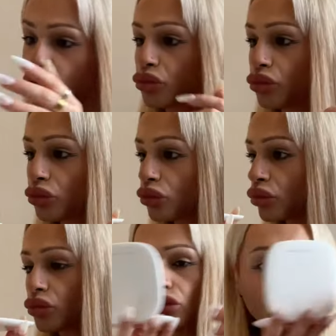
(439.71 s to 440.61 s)

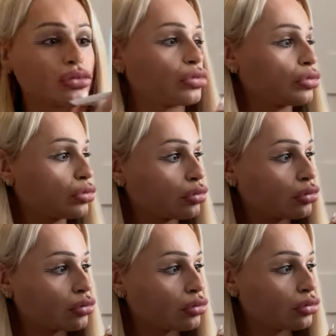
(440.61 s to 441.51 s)

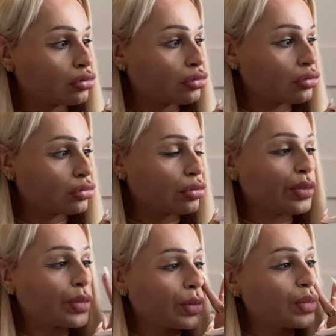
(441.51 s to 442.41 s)

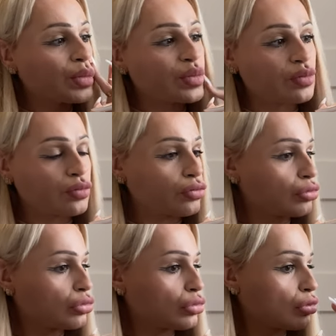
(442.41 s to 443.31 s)

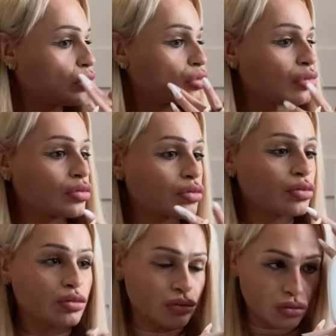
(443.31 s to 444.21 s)

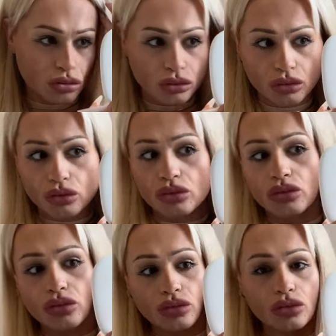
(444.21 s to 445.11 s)

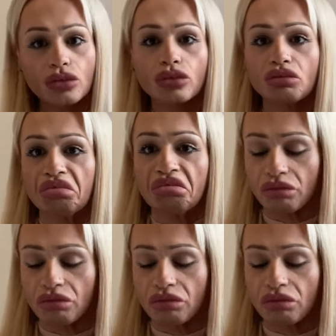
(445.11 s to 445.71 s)
No one is speaking in this clip.